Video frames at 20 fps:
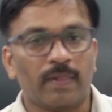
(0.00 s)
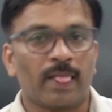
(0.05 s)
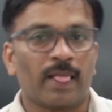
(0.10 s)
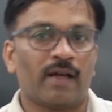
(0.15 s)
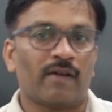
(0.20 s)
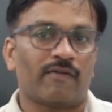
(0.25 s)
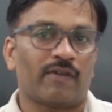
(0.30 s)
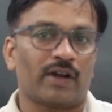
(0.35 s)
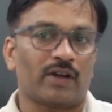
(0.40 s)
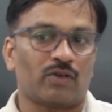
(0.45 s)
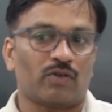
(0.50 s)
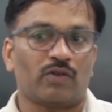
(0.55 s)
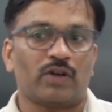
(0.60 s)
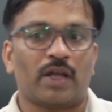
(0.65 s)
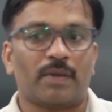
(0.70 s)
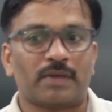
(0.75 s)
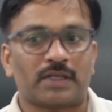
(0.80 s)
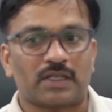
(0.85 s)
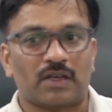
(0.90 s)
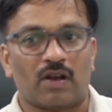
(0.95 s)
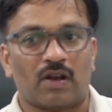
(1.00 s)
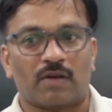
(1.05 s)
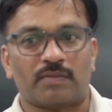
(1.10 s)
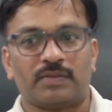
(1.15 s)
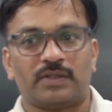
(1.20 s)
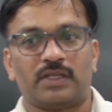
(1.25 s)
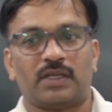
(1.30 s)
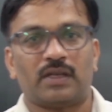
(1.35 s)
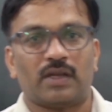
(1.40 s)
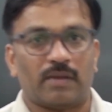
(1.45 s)
for two-dimensional
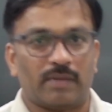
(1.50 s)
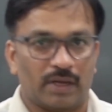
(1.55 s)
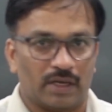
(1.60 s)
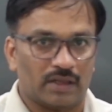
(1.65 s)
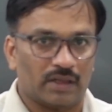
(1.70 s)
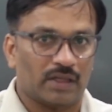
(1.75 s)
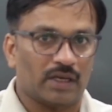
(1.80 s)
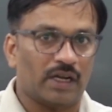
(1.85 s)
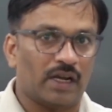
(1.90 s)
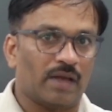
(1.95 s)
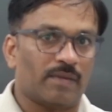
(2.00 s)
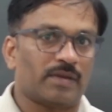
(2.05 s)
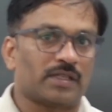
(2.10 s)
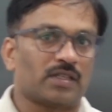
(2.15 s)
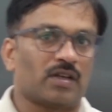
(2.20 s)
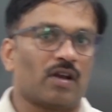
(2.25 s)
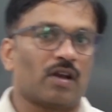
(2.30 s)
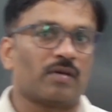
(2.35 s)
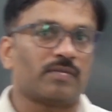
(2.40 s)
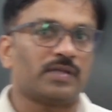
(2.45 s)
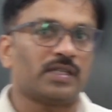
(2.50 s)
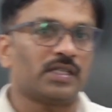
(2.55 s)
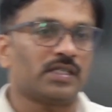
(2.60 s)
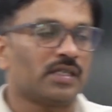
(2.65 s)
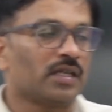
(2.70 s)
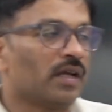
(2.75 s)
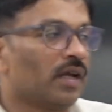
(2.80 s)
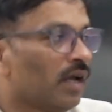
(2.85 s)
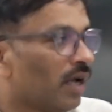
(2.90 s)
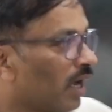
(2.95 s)
object, I mean three-dimensional objects
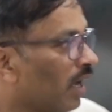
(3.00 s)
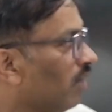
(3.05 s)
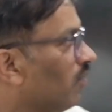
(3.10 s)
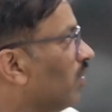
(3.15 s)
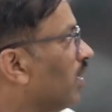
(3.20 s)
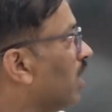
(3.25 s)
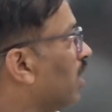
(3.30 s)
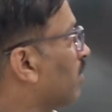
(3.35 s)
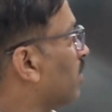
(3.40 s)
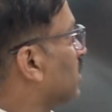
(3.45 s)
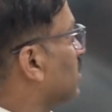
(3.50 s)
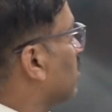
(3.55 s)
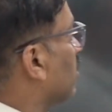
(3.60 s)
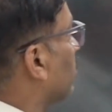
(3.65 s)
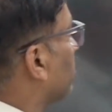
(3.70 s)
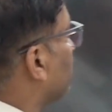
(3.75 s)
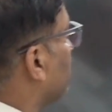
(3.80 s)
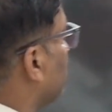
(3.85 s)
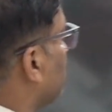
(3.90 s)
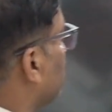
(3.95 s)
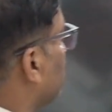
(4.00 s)
and one-dimensional objects.